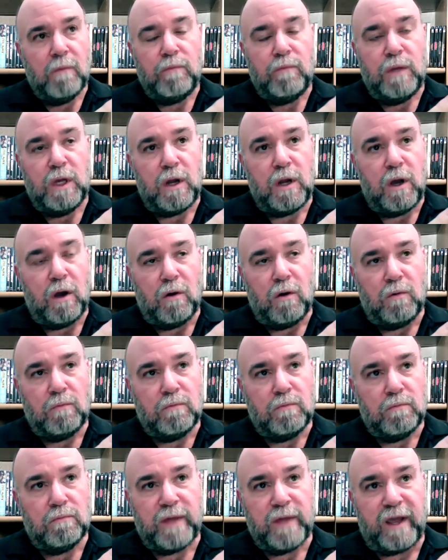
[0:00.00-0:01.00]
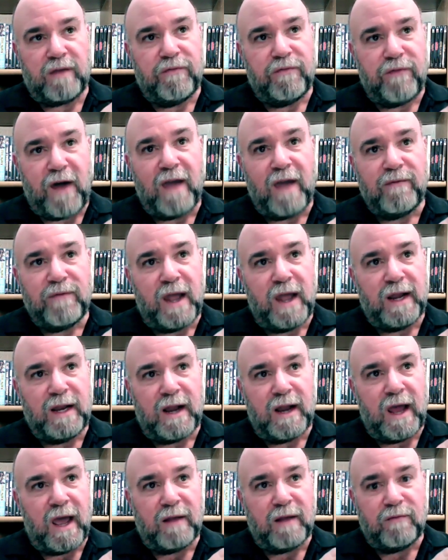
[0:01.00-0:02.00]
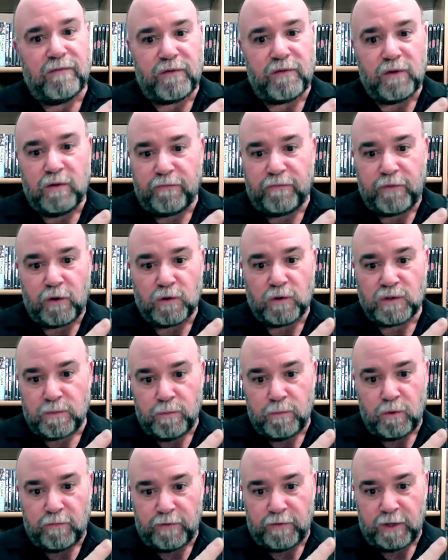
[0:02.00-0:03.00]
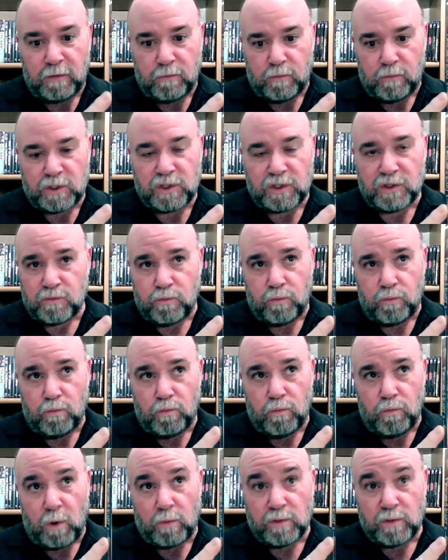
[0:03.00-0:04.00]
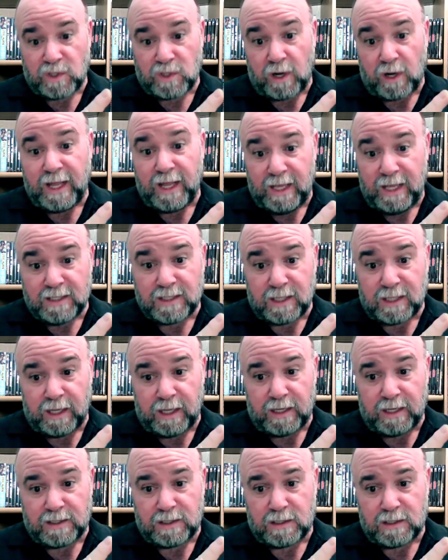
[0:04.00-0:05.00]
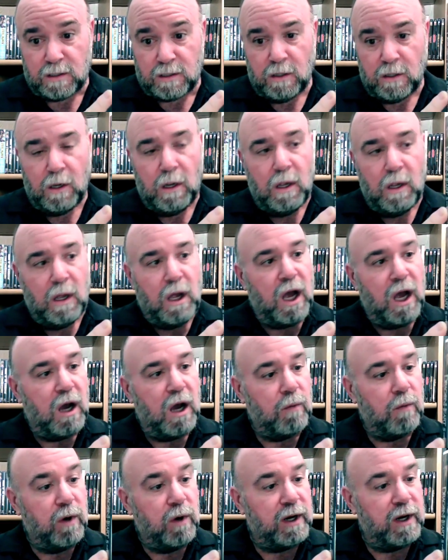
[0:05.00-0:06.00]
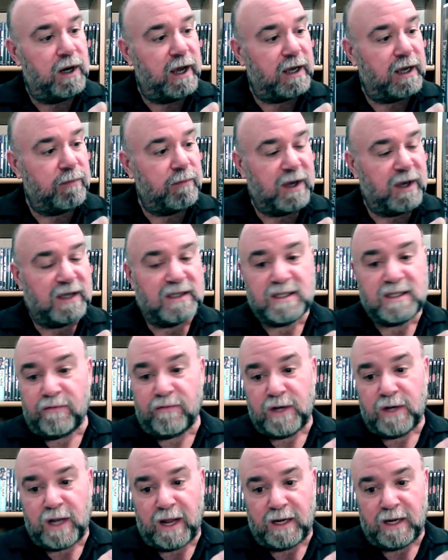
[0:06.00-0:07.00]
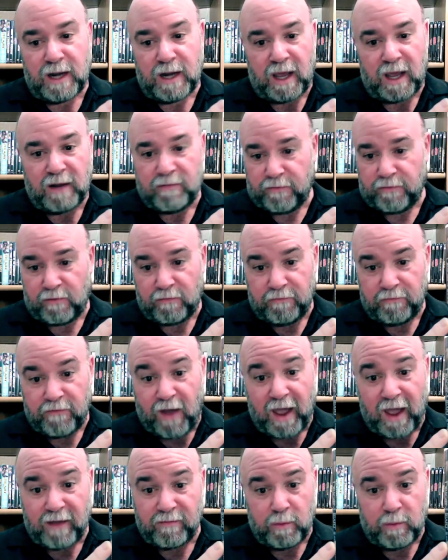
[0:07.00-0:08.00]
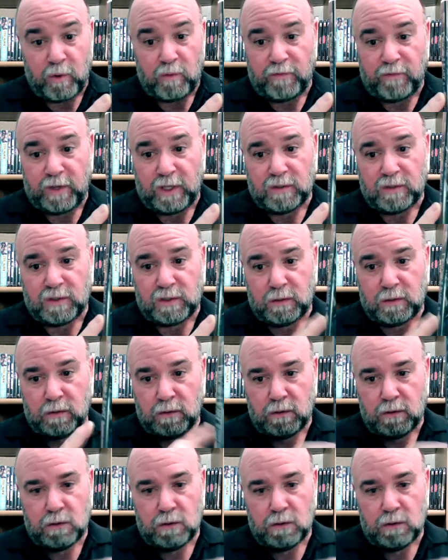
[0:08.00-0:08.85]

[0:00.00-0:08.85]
like $5.99 for the first movie, which is what was on his list, when I could pay $7.99 for 5 movies.